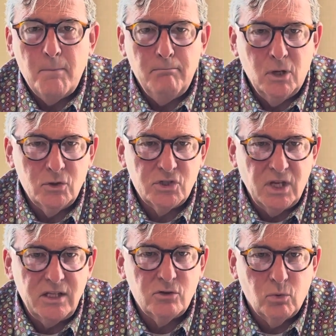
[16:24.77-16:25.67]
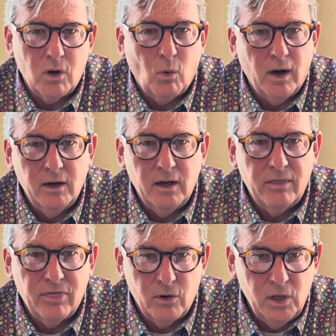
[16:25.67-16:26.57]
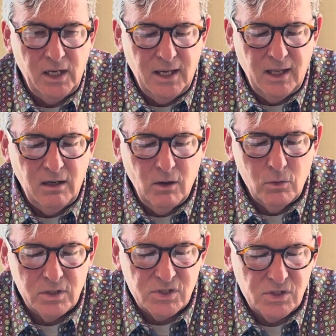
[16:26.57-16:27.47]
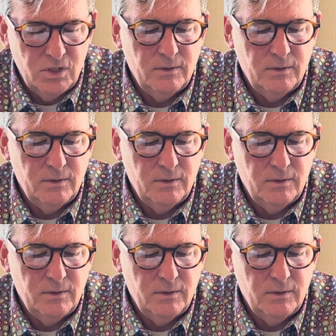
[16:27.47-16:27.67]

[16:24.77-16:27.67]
Most states require a 30-day notice.